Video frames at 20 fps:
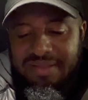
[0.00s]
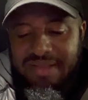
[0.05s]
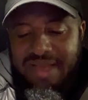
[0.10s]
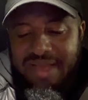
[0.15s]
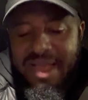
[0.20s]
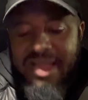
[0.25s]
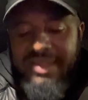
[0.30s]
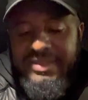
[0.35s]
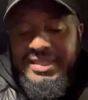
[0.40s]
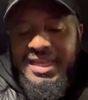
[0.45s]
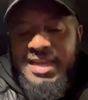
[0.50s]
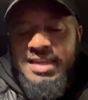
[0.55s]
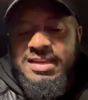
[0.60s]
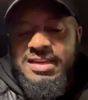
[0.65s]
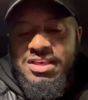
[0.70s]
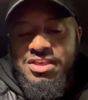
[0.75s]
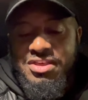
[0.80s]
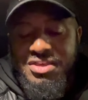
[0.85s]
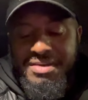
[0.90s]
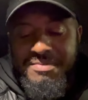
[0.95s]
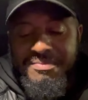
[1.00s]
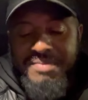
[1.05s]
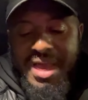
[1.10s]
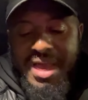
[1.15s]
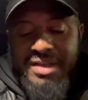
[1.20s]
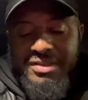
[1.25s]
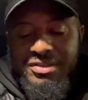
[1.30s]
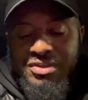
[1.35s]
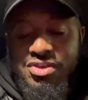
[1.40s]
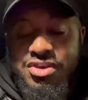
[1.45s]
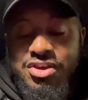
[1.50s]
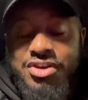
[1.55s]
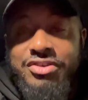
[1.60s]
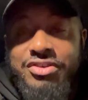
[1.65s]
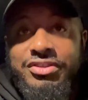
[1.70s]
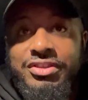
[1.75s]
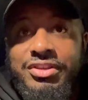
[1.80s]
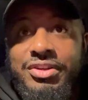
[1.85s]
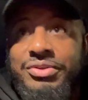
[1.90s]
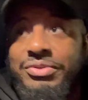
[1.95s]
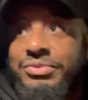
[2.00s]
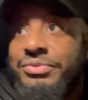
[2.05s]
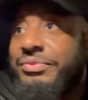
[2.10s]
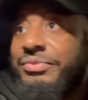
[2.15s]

I take this shit back to Jersey though.